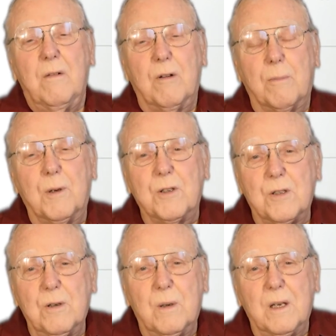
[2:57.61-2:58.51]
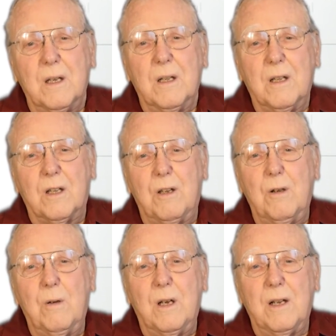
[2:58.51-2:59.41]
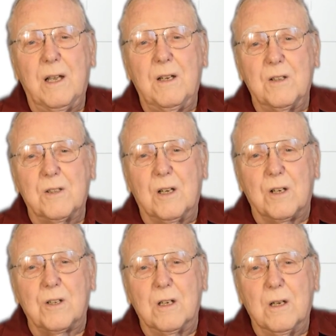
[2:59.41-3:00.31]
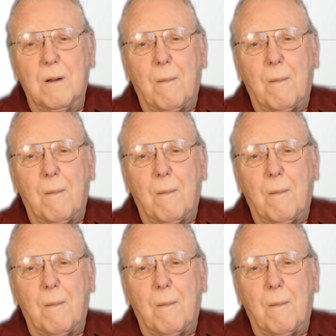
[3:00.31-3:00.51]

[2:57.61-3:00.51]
for pursuing the Q&A discussion